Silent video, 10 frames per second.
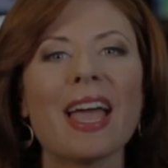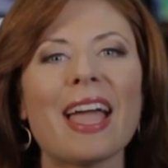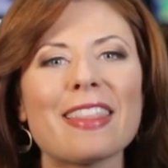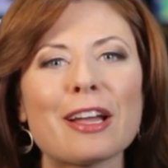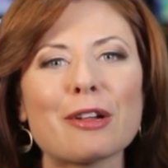
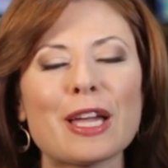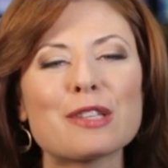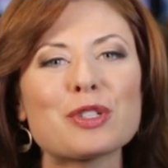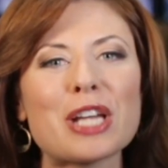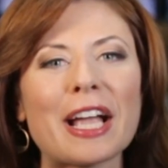Hey there,
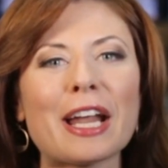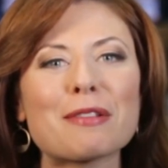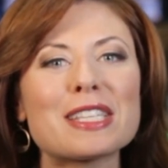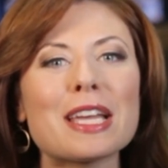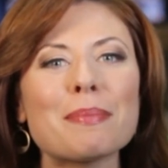thanks for checking
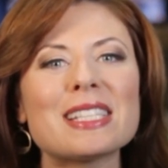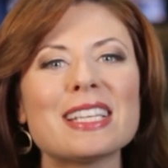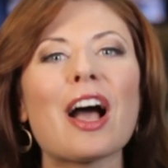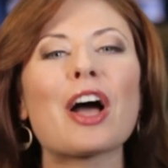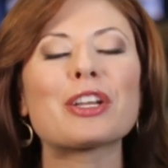out
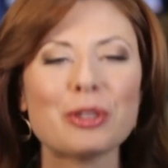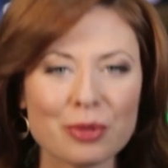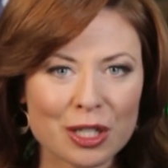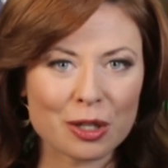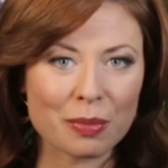CNBC on
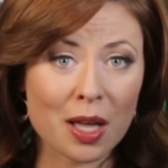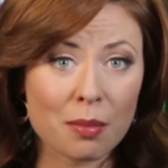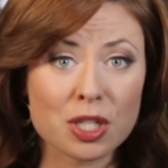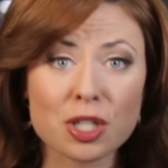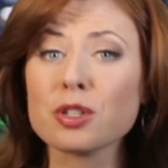YouTube.
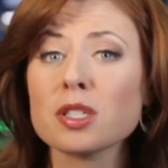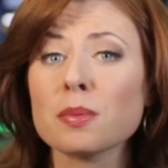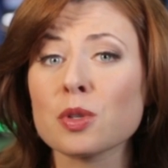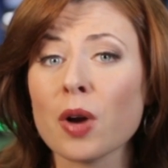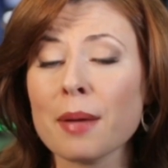Be sure to
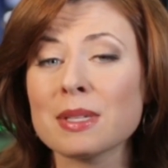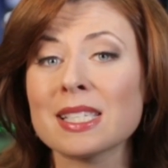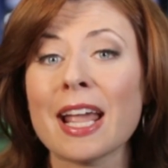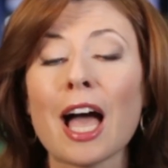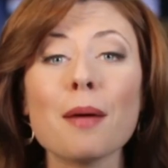subscribe to
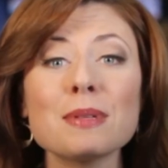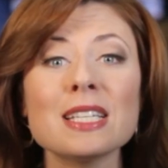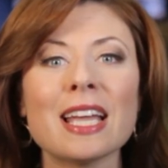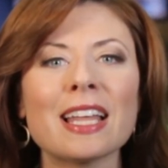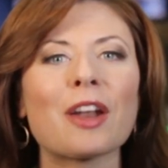stay up
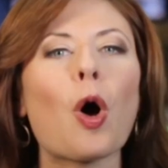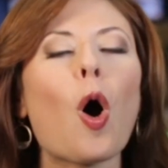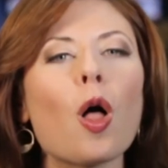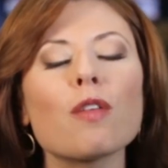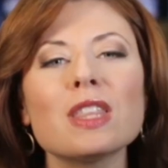to date on
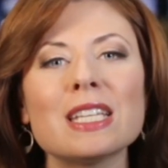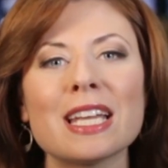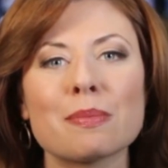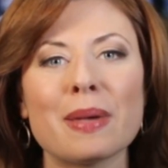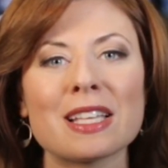all of the
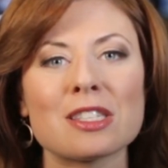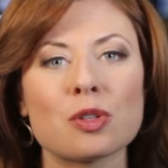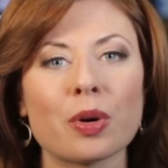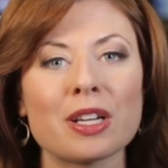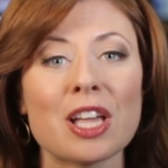day's biggest
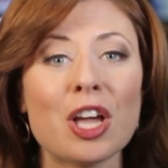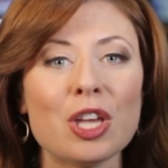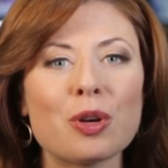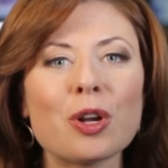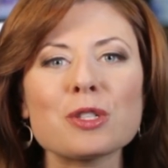stories.
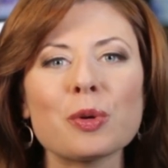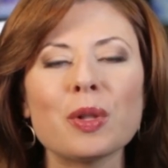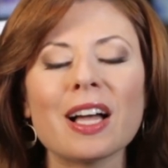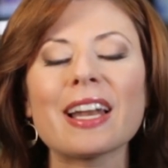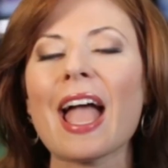You can also
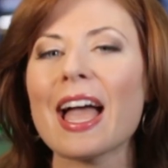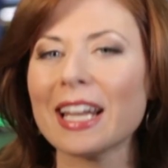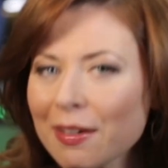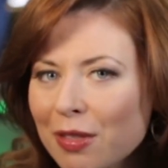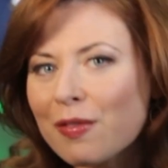click on
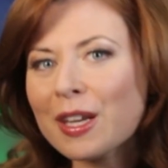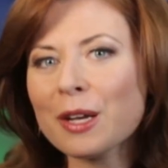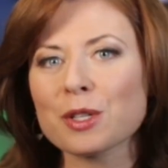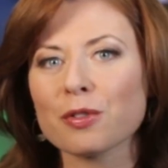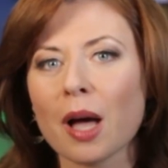any of the
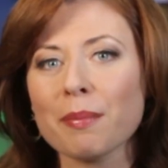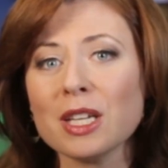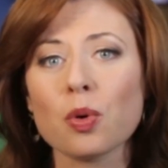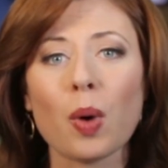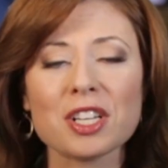videos around
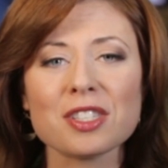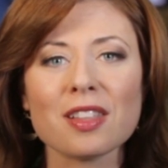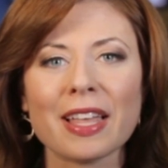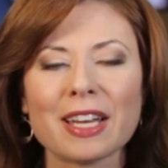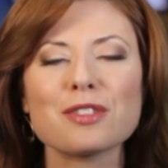me to watch the
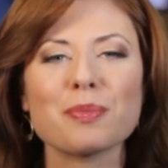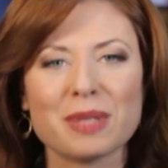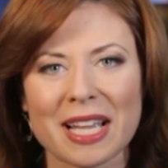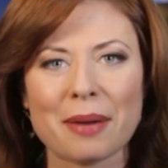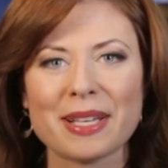latest from
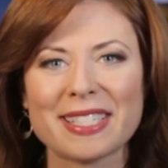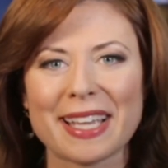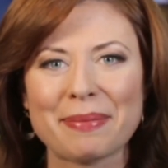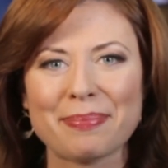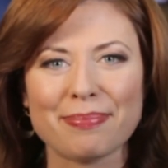
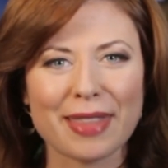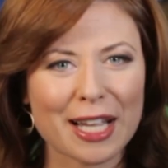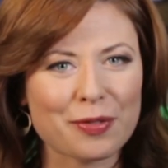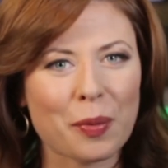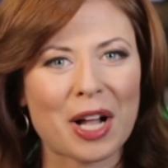CNBC.
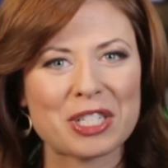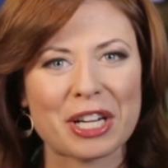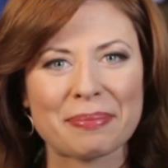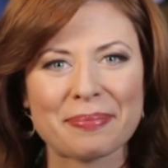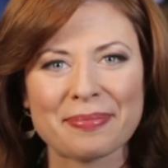Thanks for watching.